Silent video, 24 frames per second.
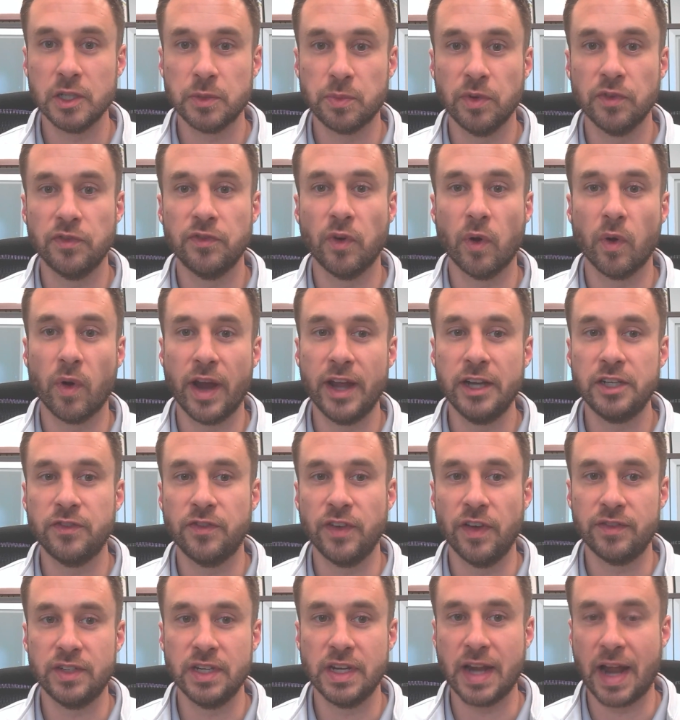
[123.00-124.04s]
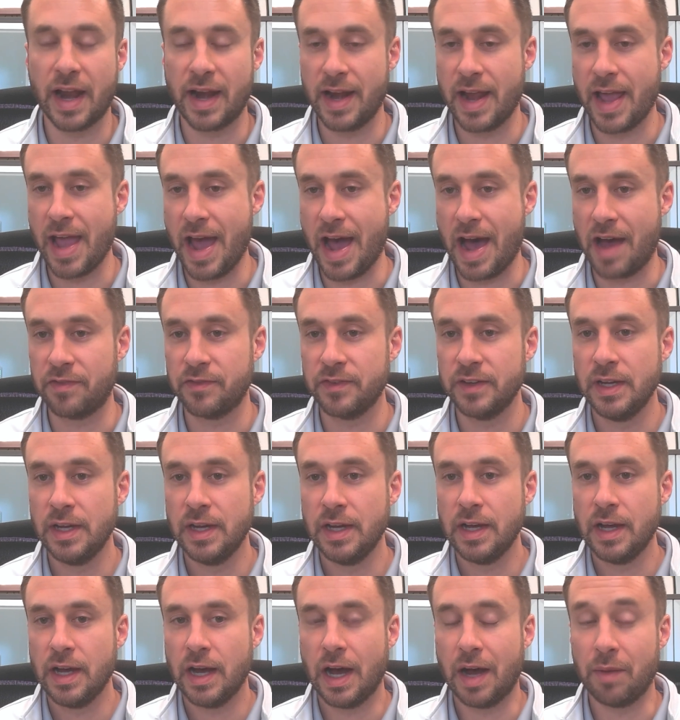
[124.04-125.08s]
before age 59 and a half.
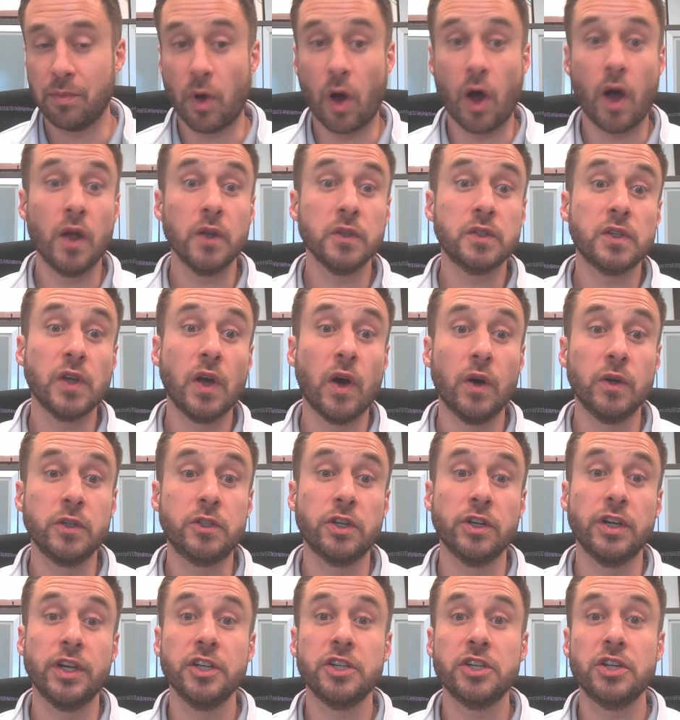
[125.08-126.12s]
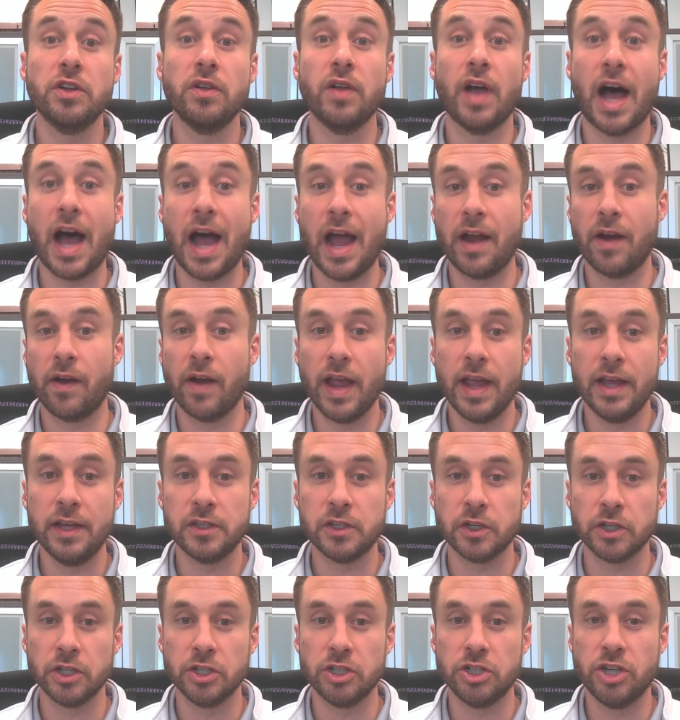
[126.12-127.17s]
Also, traditional IRAs
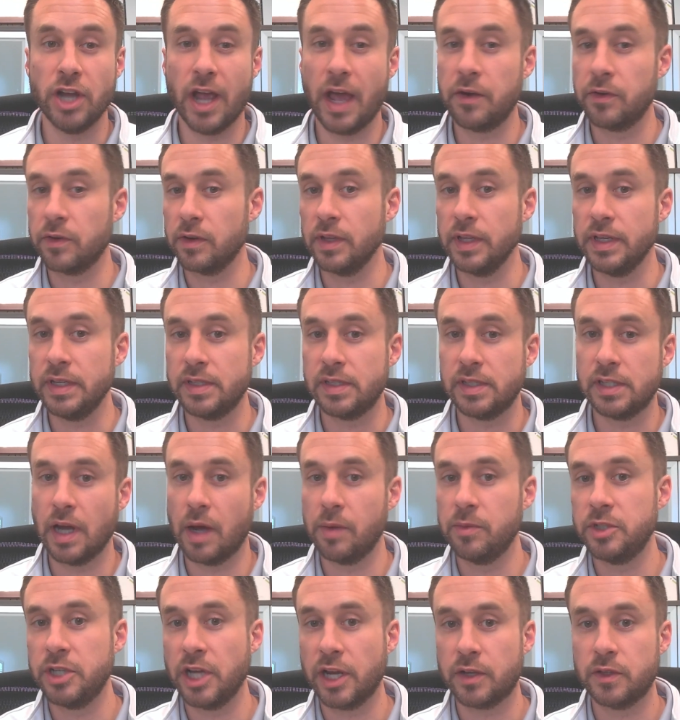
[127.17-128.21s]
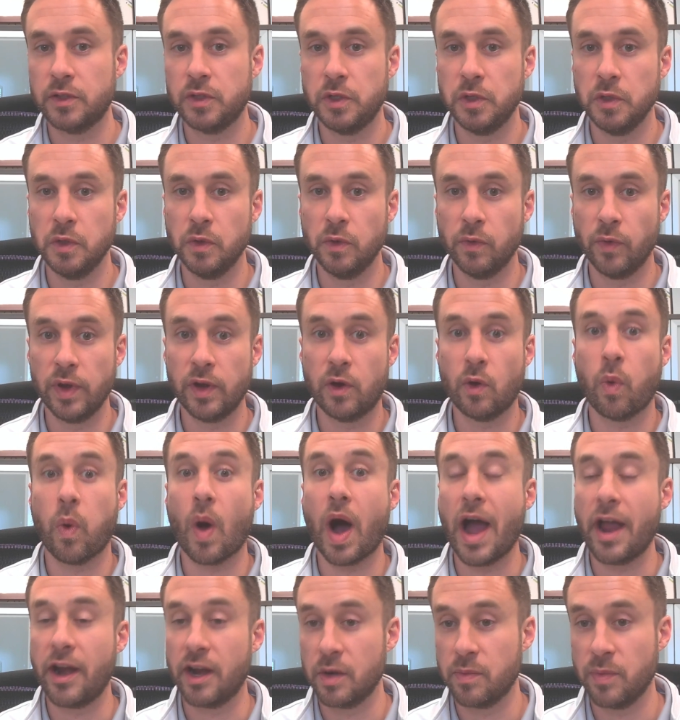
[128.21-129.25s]
are generally subject to
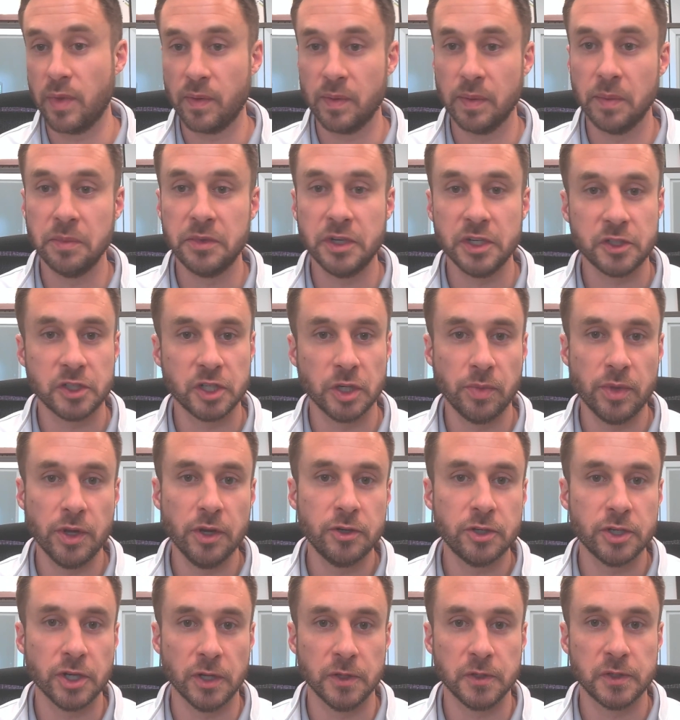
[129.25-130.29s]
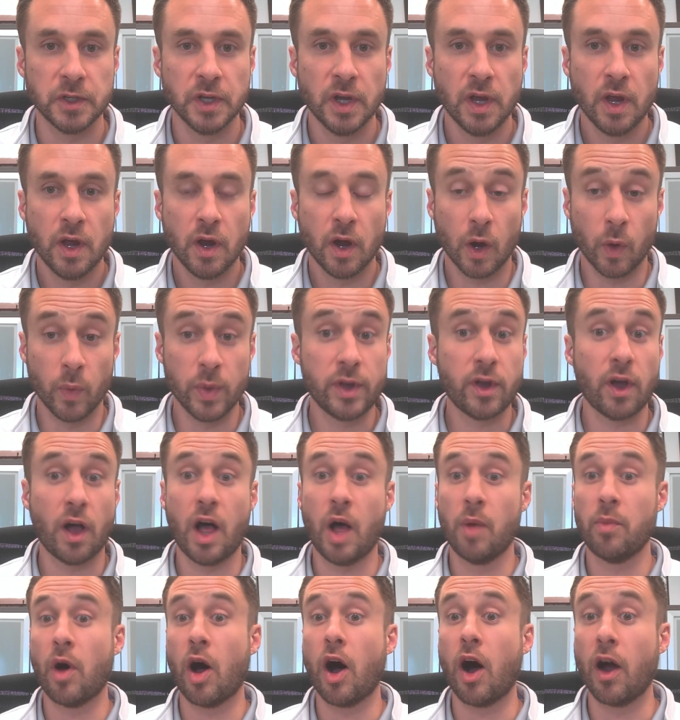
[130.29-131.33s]
required minimum distributions, or we
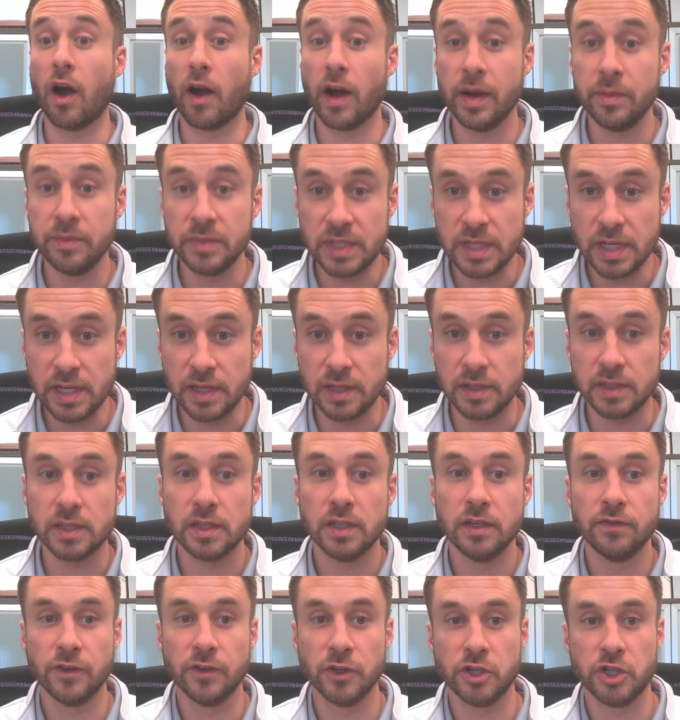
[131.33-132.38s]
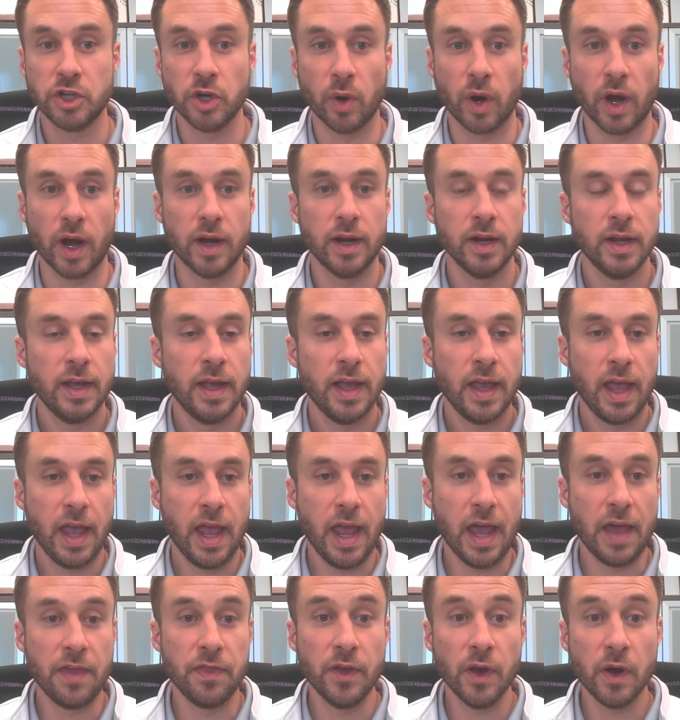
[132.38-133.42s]
call them RMDs for short.
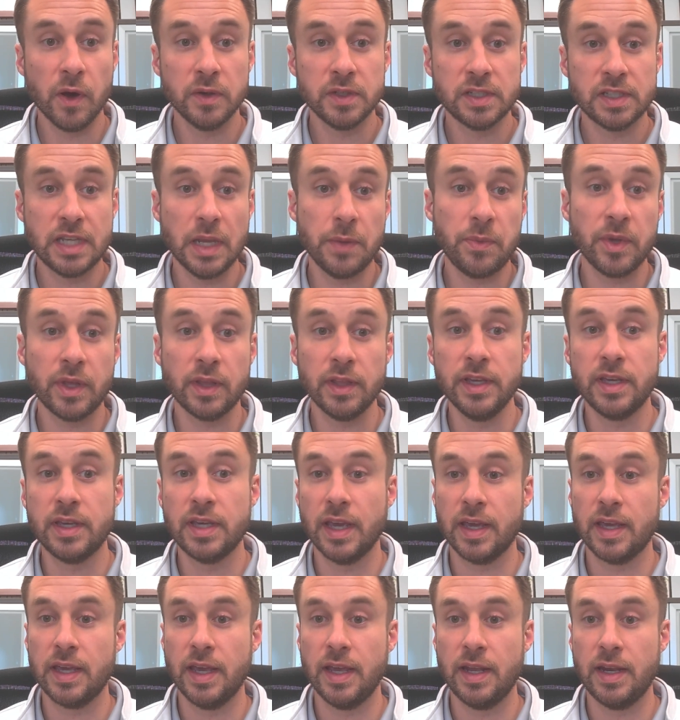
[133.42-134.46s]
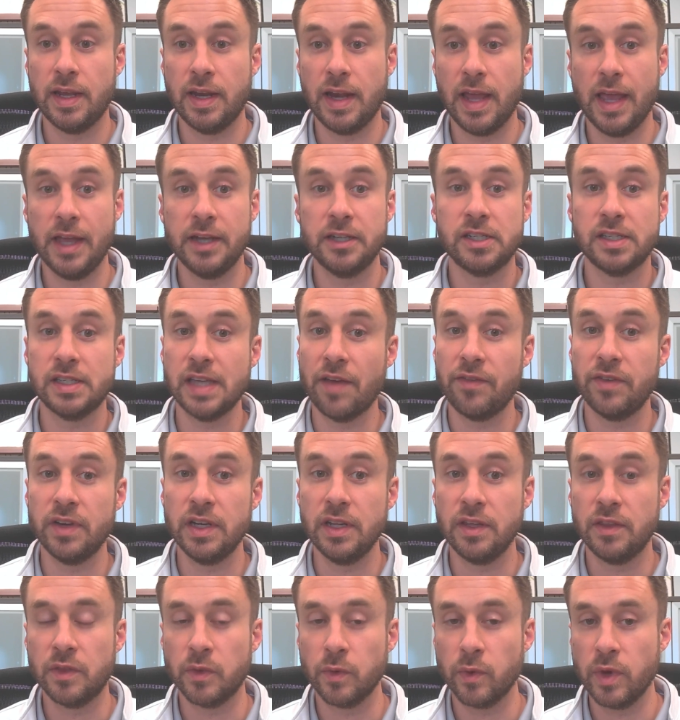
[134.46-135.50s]
And those typically kick in at age
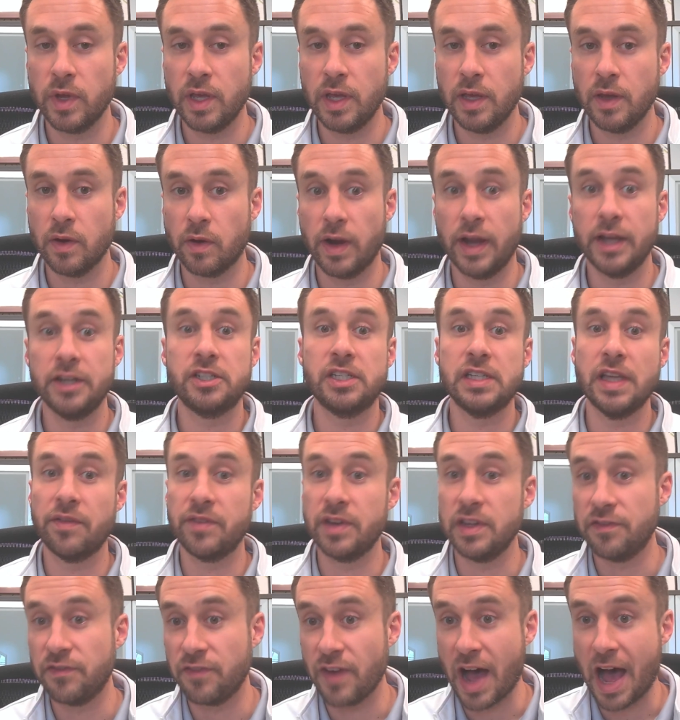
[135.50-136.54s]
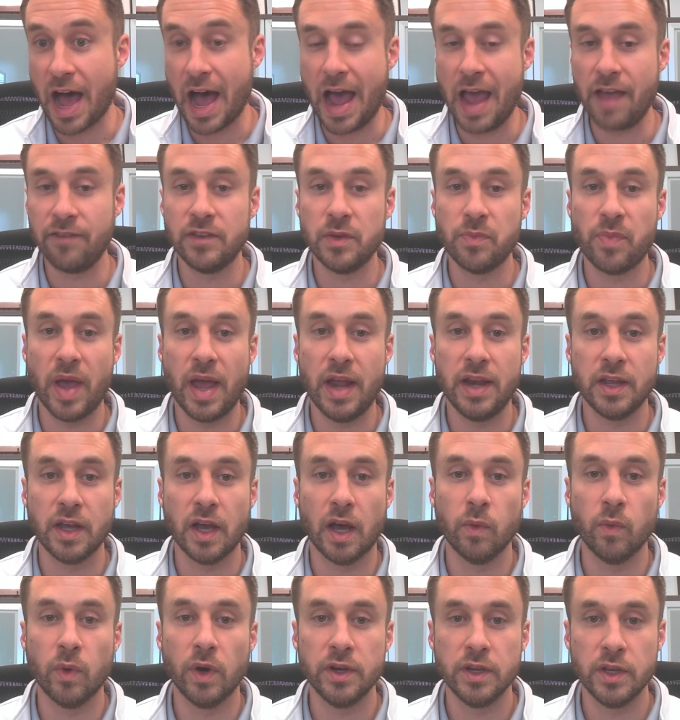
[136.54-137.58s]
73 or age 75, depending
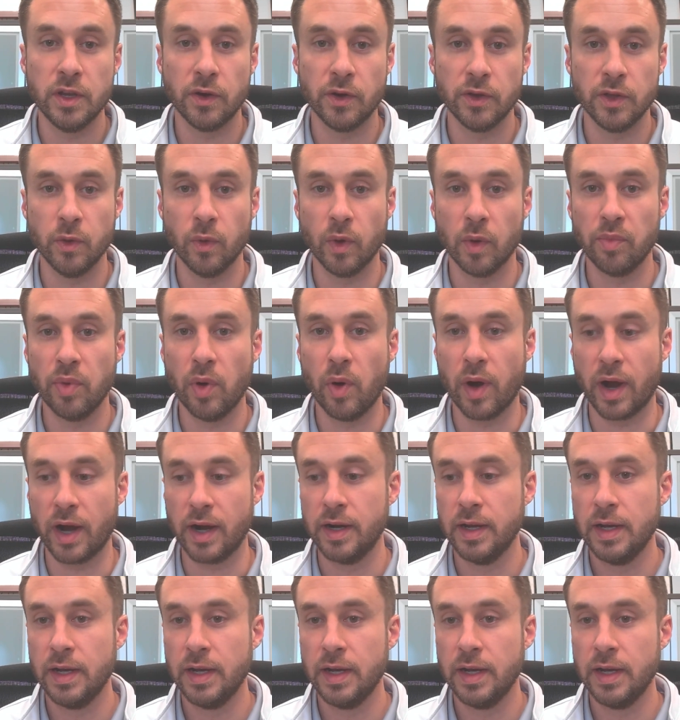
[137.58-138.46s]
on what year you were born.